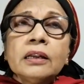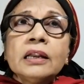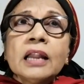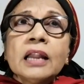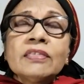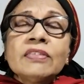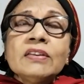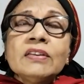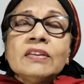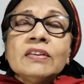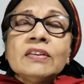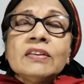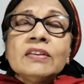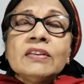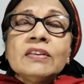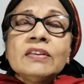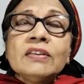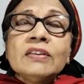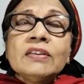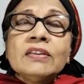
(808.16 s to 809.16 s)
nothing
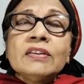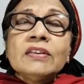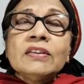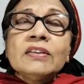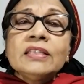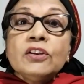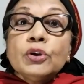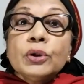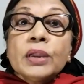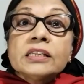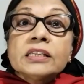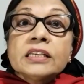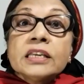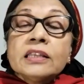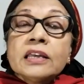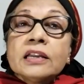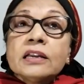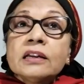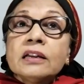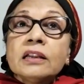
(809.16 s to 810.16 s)
that you can
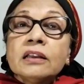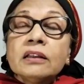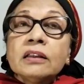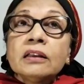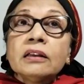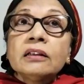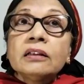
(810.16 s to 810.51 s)
see that...